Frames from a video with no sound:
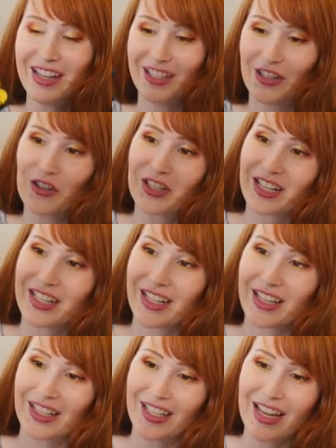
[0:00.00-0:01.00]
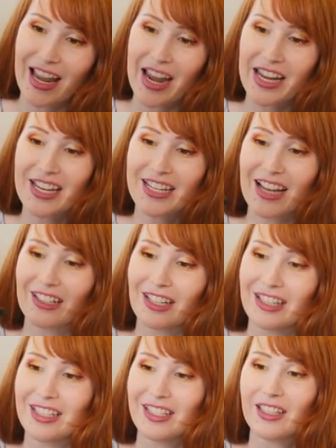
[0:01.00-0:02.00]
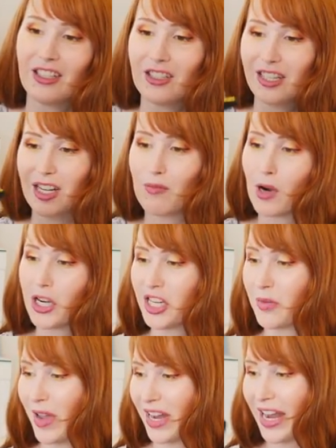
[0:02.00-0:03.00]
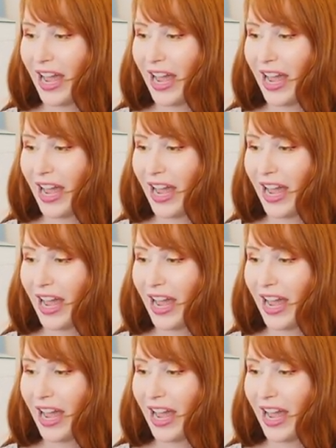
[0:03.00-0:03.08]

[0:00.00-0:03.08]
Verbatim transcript: As soon as I see this thing hanging down like this, it looks like a marching band